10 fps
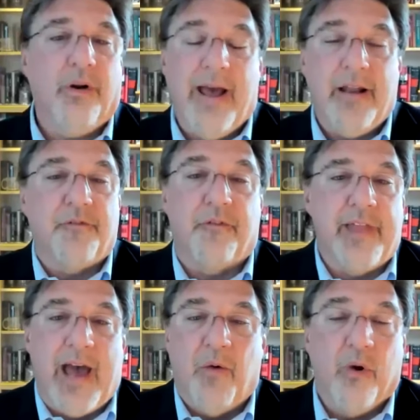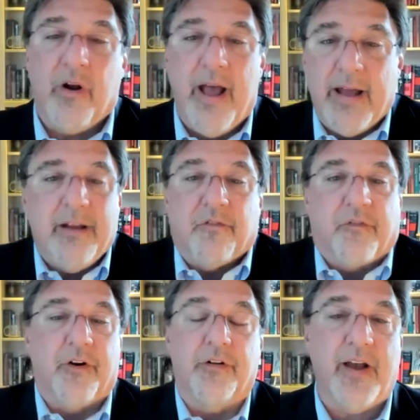we're headed for that. We're headed
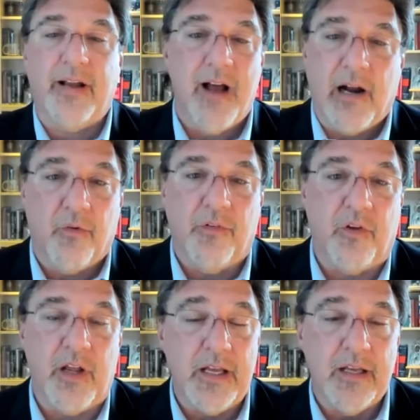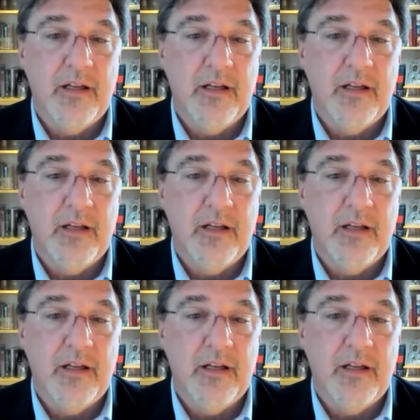for technocracy